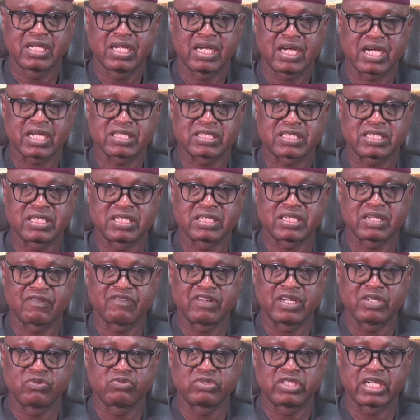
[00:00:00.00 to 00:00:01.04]
our state
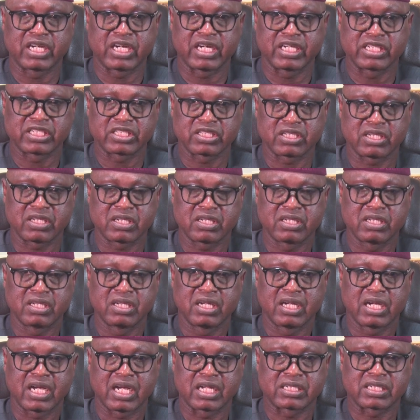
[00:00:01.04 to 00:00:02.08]
revenue generation
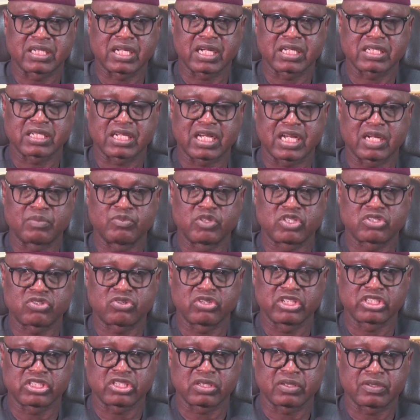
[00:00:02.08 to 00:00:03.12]
and tax
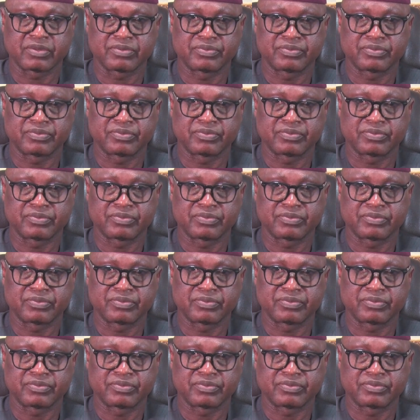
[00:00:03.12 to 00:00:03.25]
administration.